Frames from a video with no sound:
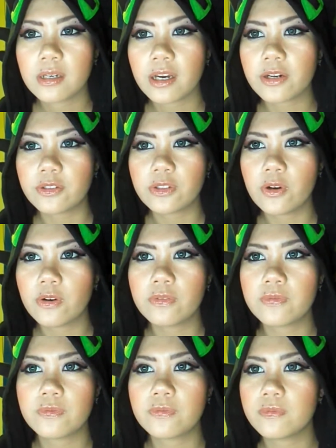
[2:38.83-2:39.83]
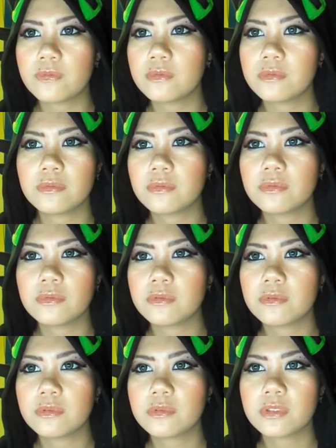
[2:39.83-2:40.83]
I don't know.
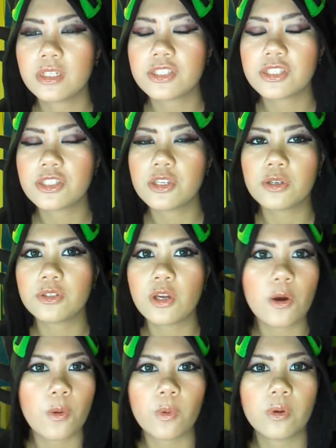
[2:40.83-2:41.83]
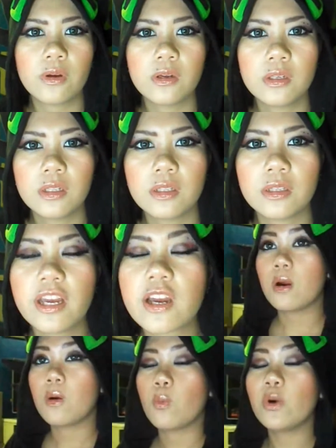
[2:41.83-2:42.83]
If, I just don't know. Like,
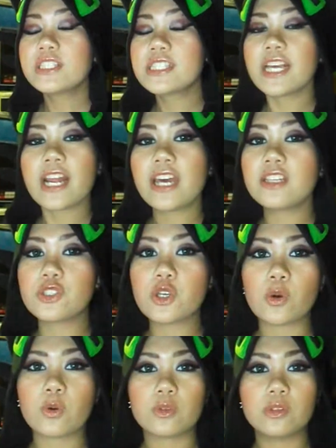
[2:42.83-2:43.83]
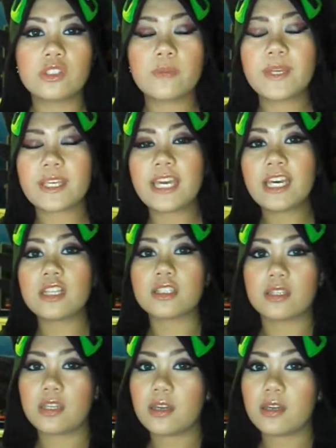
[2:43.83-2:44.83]
what did I do to be
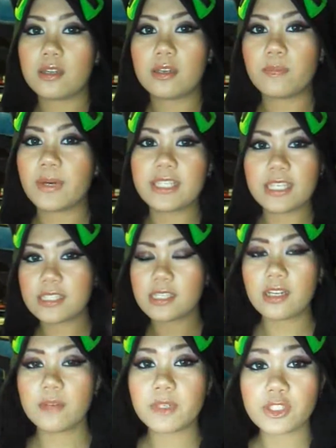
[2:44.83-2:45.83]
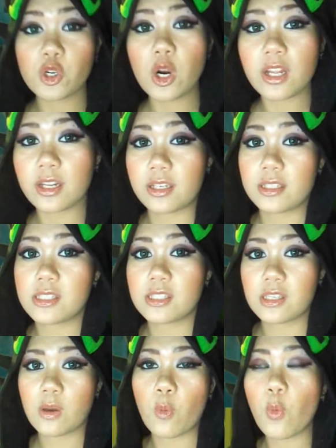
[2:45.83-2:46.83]
killed by these animatronics?
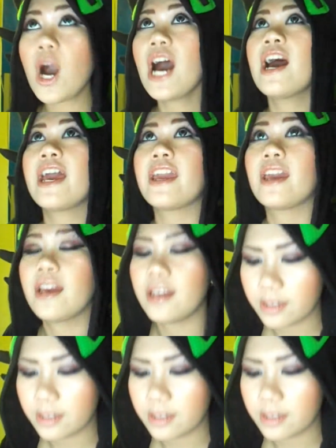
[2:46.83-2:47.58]
Why?